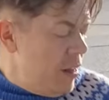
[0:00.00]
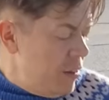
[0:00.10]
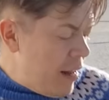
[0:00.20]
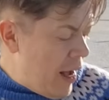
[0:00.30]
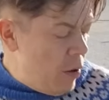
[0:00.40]

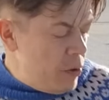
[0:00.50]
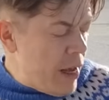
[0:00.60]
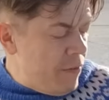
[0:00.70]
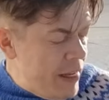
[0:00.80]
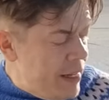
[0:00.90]
Now you
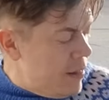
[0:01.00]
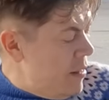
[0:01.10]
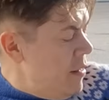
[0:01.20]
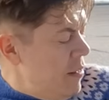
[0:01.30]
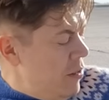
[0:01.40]
have
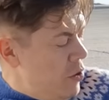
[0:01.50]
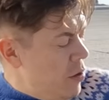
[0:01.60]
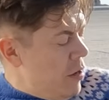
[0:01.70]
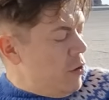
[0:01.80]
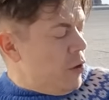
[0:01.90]
eaten,
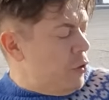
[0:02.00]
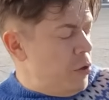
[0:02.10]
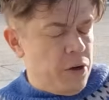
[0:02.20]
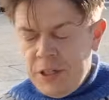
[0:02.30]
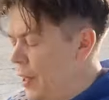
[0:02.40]
you're not
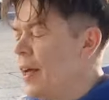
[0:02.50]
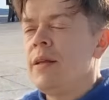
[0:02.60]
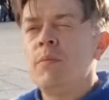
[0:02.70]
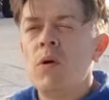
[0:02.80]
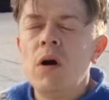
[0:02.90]
thirsty
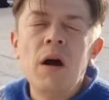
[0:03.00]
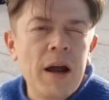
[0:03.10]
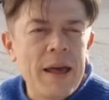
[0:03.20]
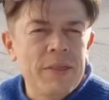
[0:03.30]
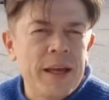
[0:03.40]
anymore,
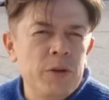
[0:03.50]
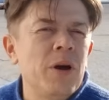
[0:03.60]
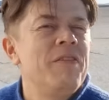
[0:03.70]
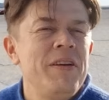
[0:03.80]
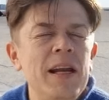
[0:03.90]
and then you
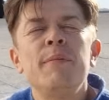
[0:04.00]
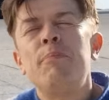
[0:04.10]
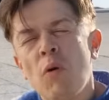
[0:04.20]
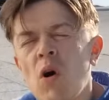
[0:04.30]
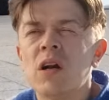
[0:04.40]
are really
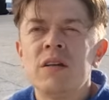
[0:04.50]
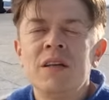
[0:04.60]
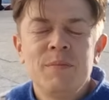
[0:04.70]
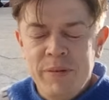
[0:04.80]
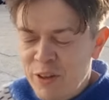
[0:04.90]
bored.
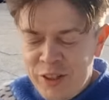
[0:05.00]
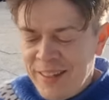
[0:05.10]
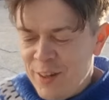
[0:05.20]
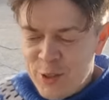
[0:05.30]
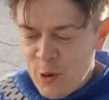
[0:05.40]
Because
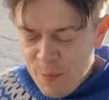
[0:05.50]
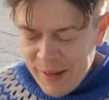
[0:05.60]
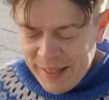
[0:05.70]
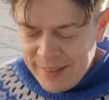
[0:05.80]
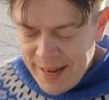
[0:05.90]
there are so
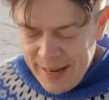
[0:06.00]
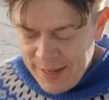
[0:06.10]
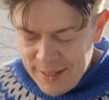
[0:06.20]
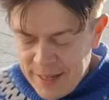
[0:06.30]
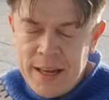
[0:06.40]
many
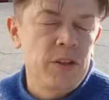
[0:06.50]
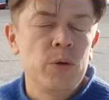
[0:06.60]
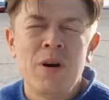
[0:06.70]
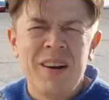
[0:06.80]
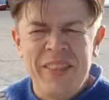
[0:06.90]
days, and
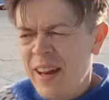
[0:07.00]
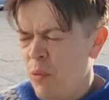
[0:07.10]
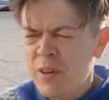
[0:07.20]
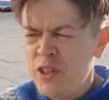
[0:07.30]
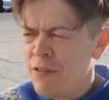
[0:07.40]
you are there
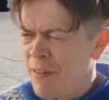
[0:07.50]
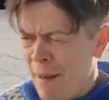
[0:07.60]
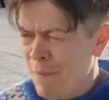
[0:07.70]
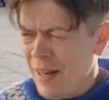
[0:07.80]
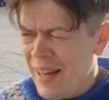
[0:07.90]
with your
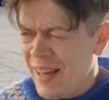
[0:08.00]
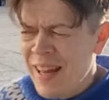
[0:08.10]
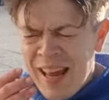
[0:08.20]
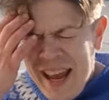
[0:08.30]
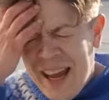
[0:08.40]
family,
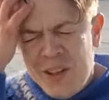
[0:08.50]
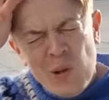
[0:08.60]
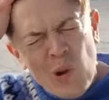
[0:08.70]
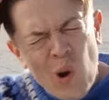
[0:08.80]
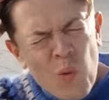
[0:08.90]
and
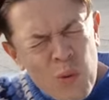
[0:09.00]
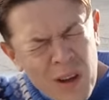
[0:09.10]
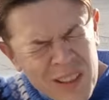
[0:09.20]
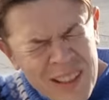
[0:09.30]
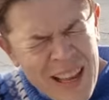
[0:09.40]
you go,
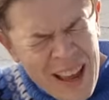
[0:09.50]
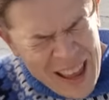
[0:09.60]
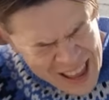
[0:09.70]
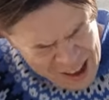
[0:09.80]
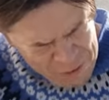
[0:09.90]
what the
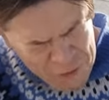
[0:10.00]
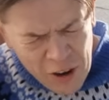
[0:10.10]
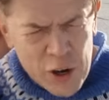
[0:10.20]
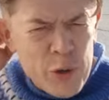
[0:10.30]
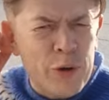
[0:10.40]
F
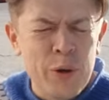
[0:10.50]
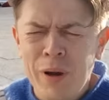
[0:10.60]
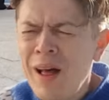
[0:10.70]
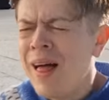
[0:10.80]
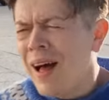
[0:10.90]
are you
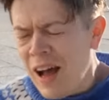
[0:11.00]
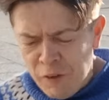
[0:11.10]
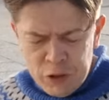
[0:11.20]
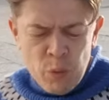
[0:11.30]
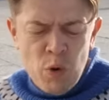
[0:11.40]
going?
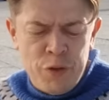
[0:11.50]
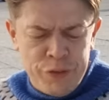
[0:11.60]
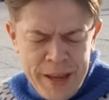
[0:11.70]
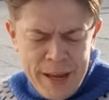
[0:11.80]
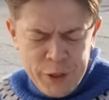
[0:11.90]
After one
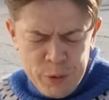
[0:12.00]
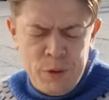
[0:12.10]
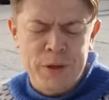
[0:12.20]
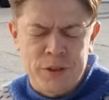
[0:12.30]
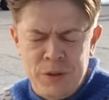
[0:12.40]
day, you
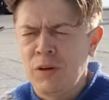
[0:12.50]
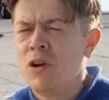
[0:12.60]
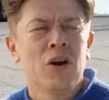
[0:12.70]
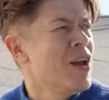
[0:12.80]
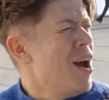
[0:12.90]
look at your
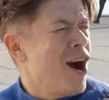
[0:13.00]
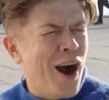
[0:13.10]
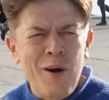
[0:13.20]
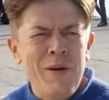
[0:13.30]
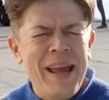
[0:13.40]
clock.
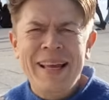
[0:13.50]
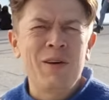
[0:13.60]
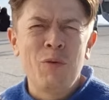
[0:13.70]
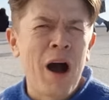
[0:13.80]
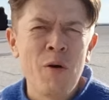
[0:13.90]
Are
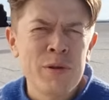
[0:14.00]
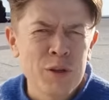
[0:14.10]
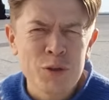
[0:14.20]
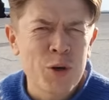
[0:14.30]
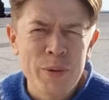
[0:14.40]
we
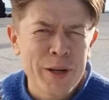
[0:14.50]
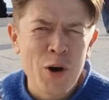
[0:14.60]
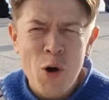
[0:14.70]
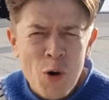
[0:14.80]
not going home?